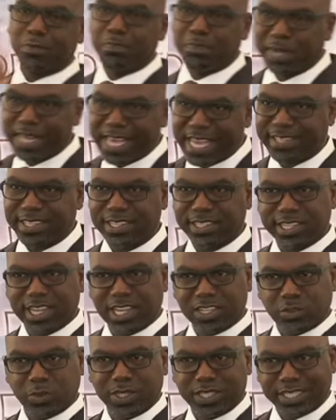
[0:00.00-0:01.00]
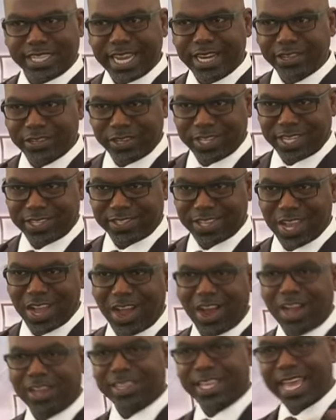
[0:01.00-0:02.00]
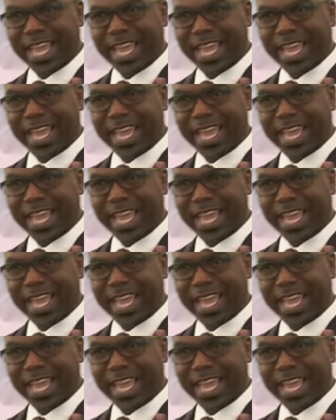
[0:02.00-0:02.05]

bless and touch with tenderness are the